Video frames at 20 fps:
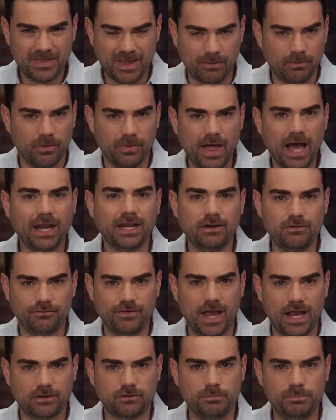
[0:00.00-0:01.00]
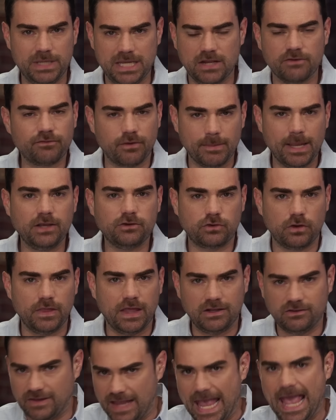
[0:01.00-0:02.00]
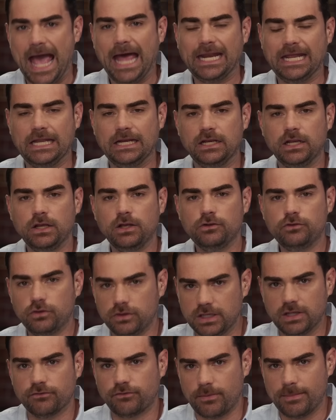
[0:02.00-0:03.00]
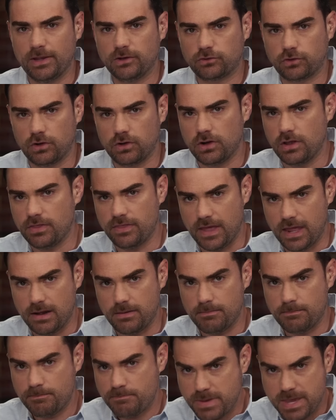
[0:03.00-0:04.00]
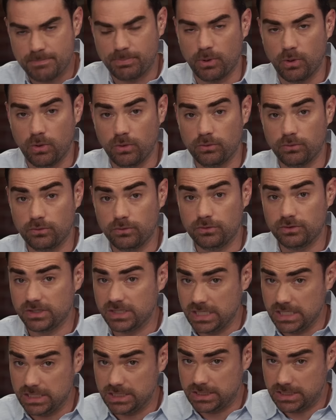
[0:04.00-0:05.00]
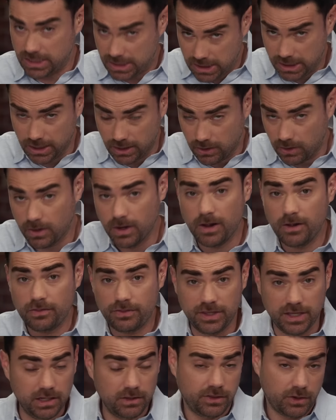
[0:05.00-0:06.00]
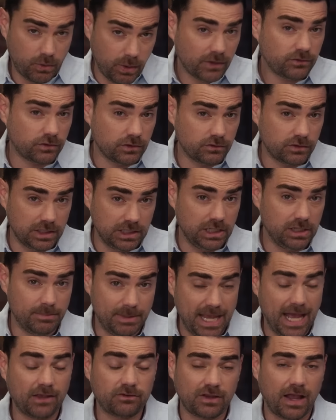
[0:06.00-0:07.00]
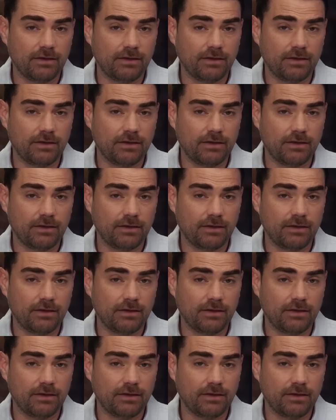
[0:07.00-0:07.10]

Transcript: That will not, in fact, be information that is added to the information that people need to hear. The, the questions that need to be asked,